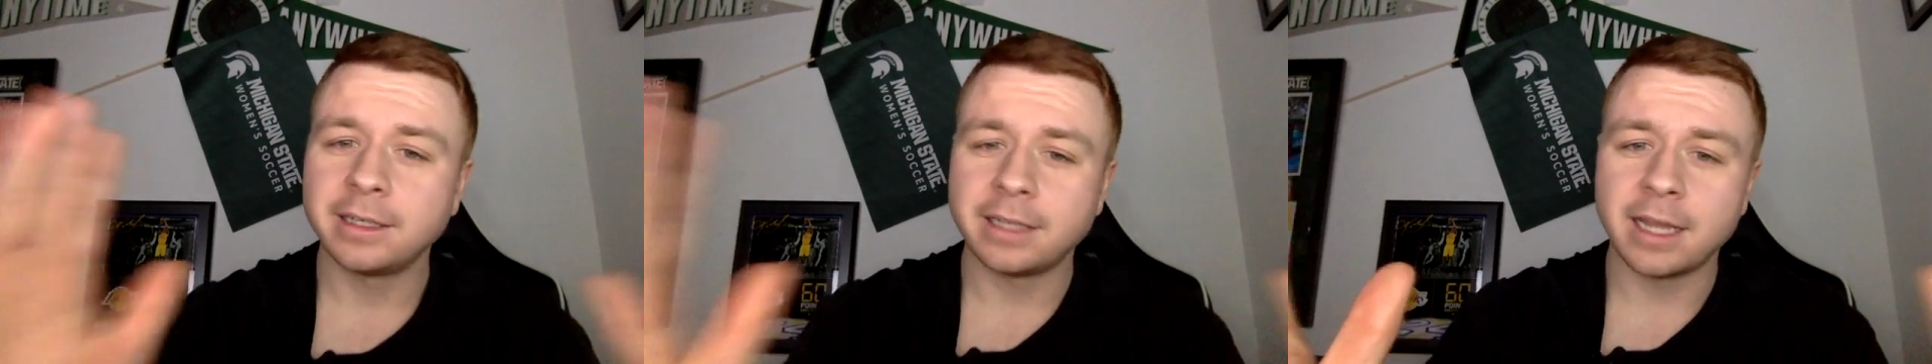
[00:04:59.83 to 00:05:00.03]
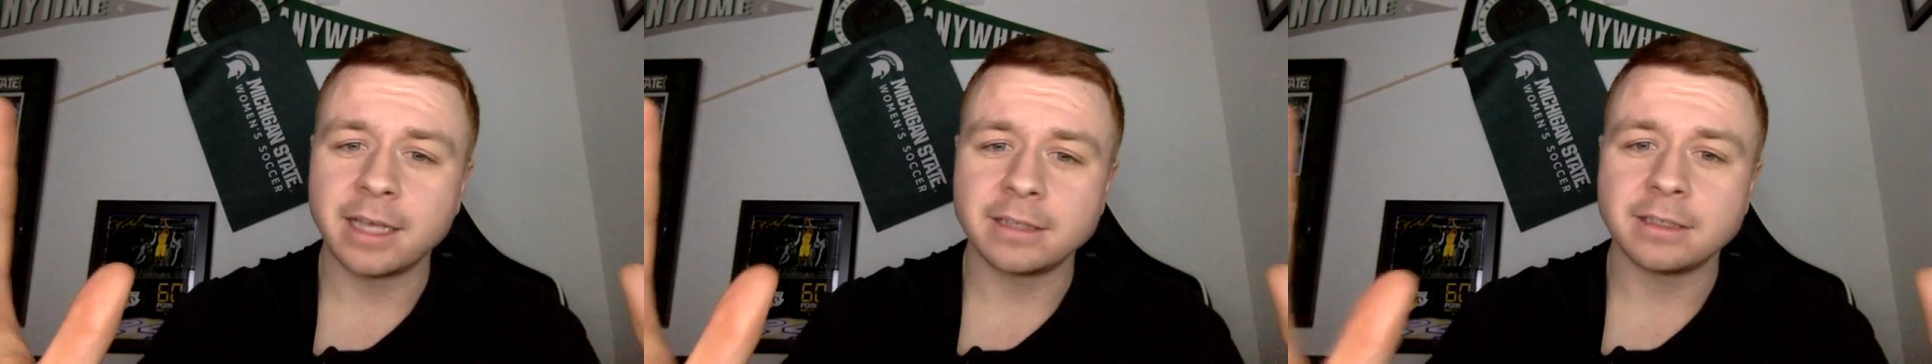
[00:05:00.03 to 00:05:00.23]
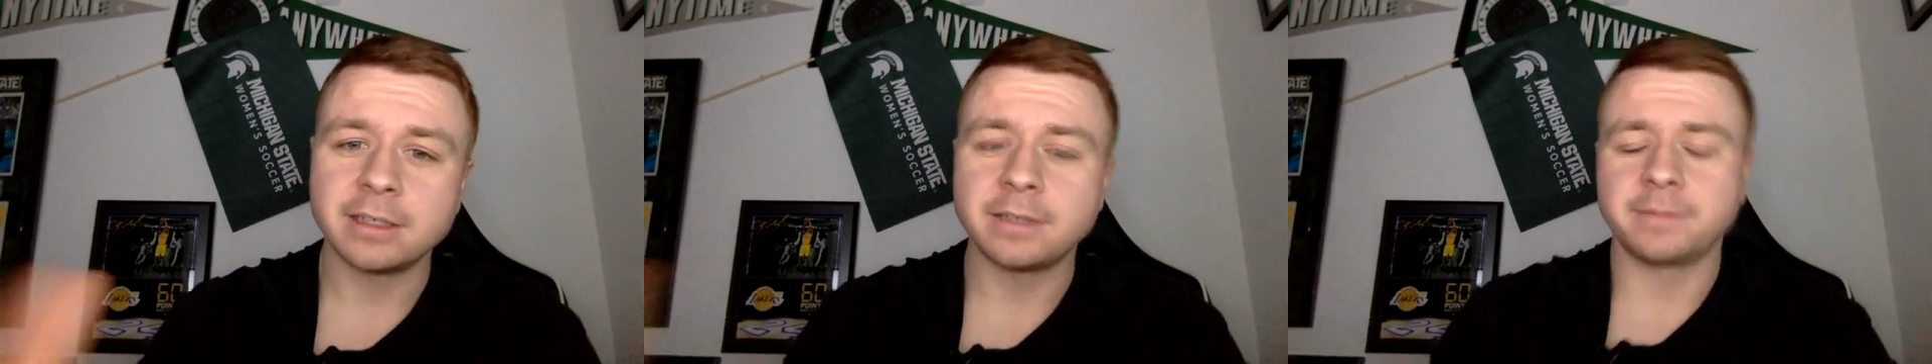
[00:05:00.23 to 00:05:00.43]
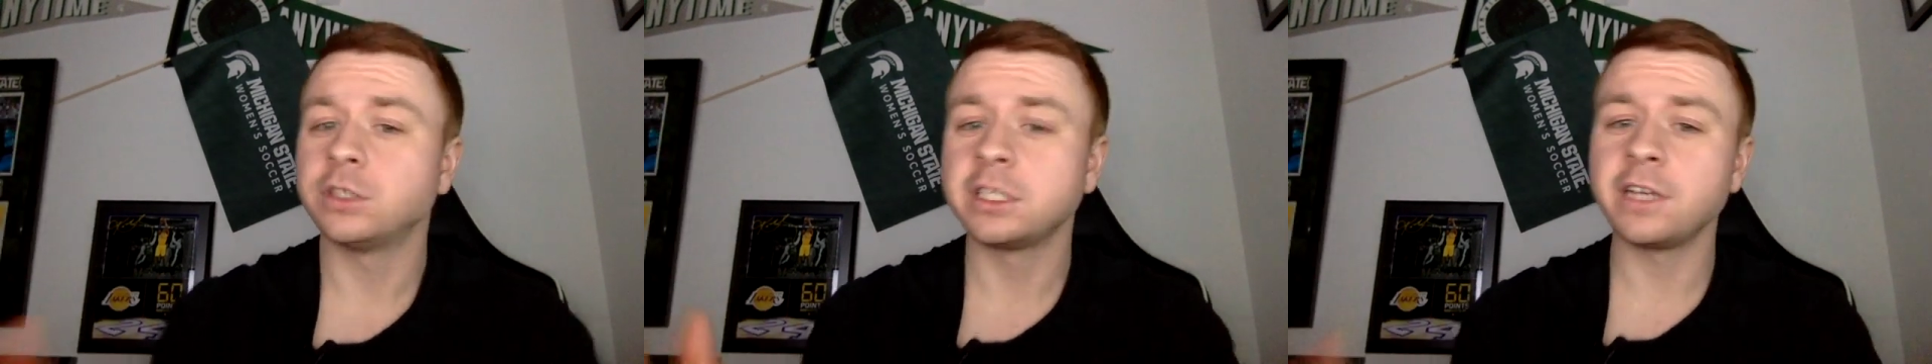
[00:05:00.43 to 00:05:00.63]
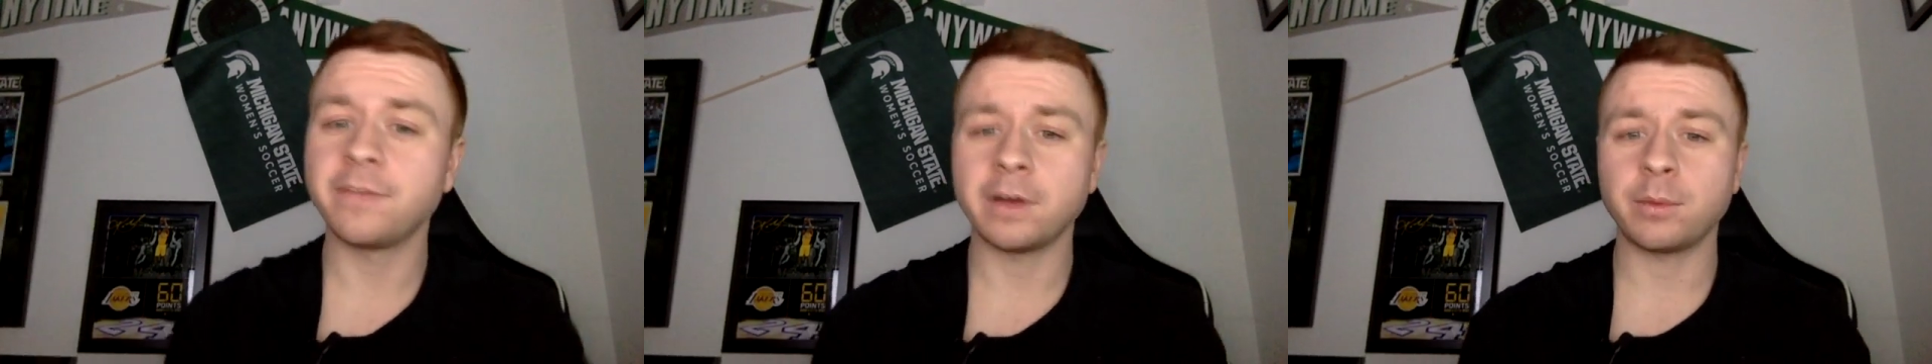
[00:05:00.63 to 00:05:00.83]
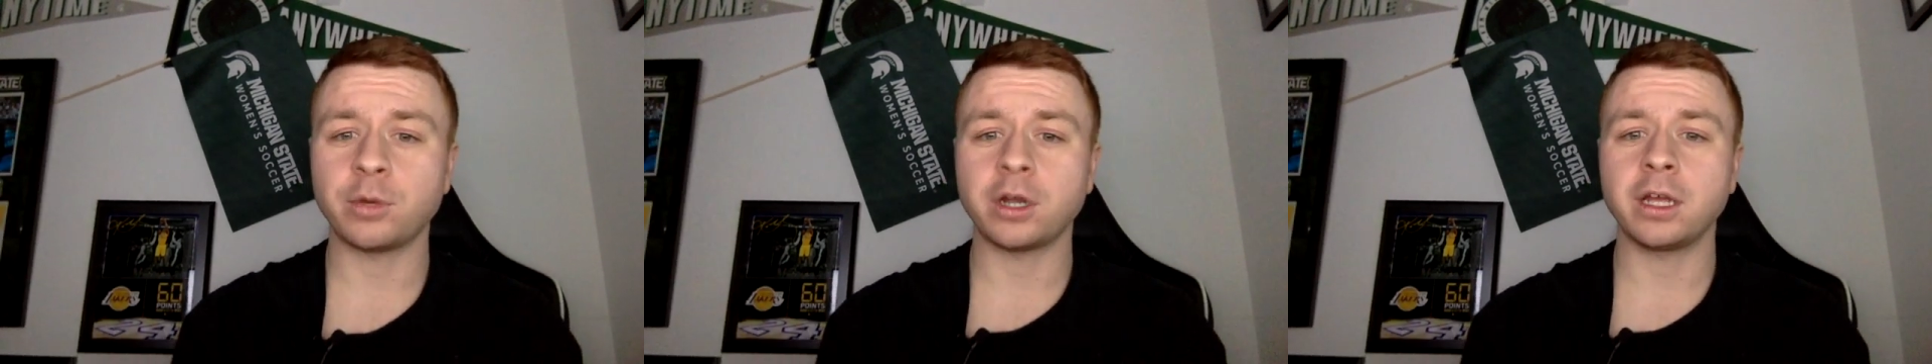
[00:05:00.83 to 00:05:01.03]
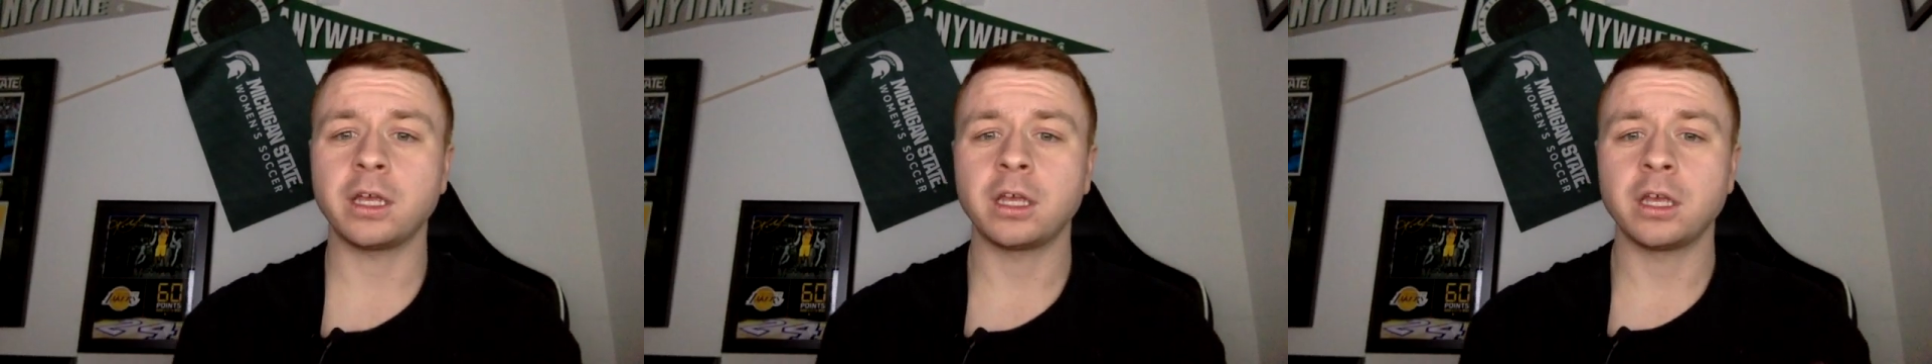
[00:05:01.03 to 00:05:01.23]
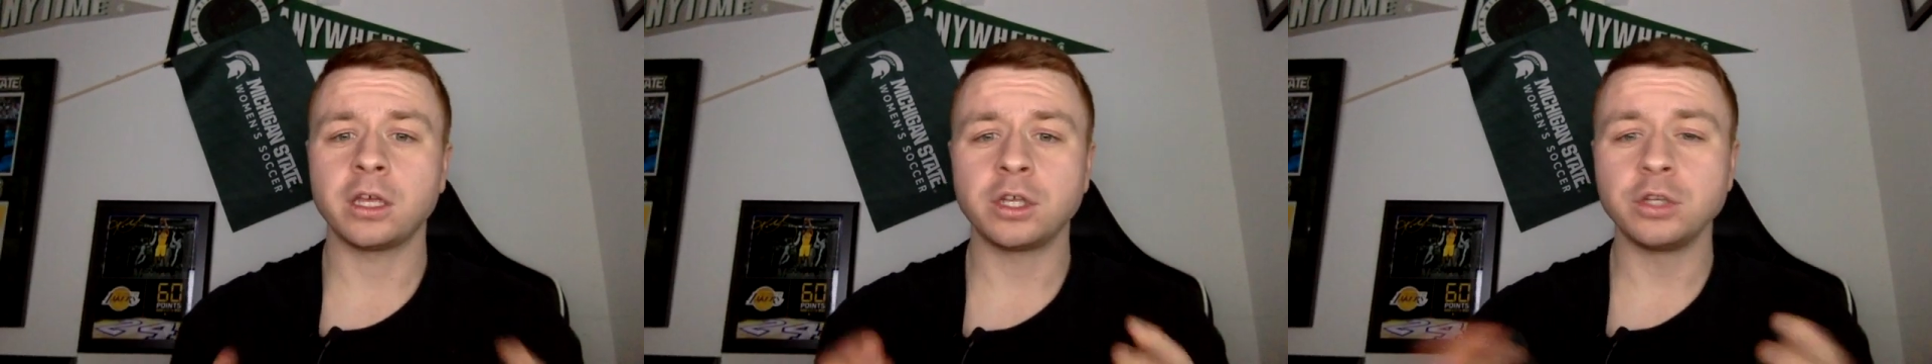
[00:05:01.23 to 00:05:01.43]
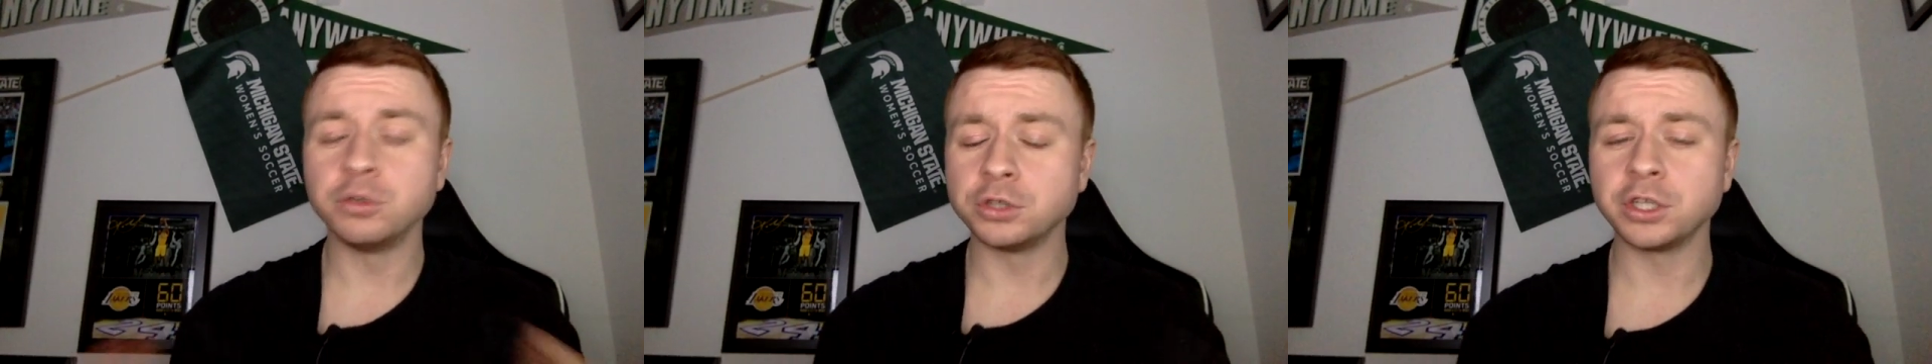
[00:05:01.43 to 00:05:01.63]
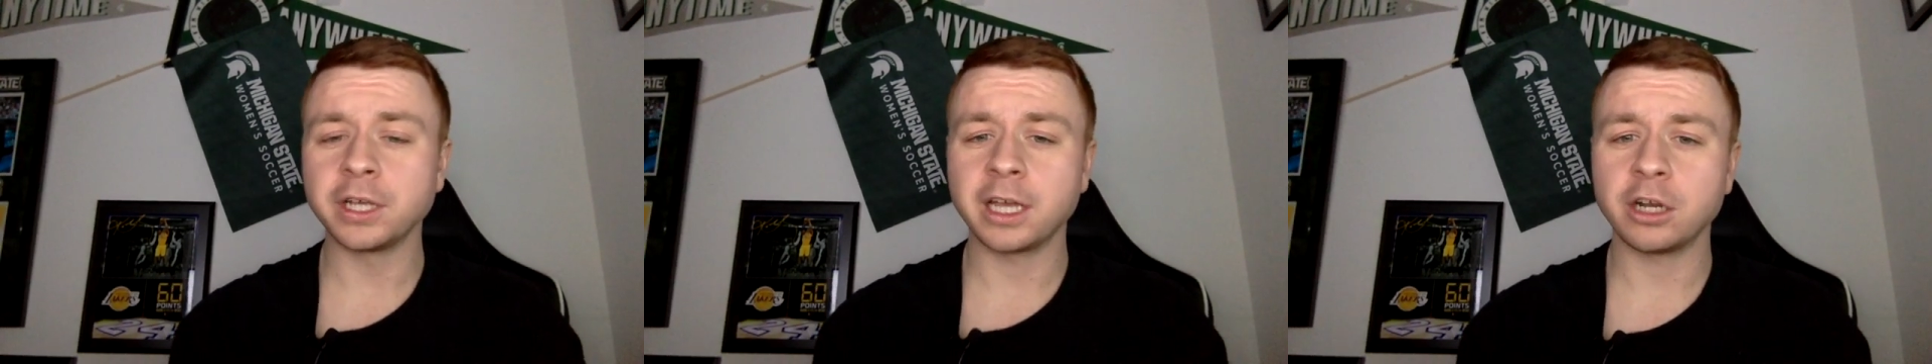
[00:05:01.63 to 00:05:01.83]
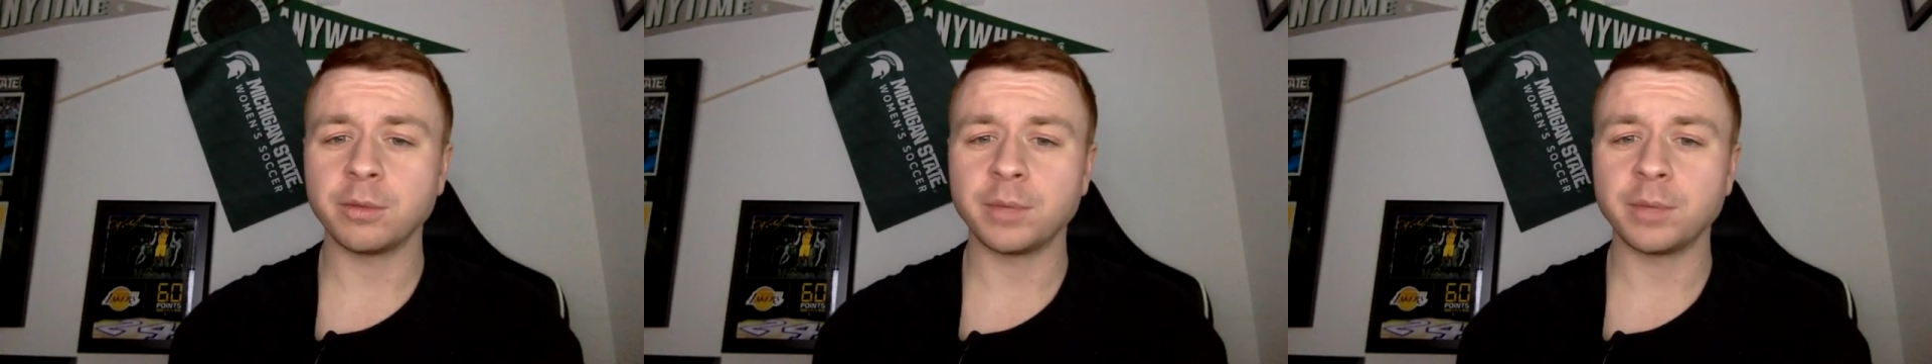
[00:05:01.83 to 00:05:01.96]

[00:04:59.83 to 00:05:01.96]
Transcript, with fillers: Daisy. See if I'm right, usually hit or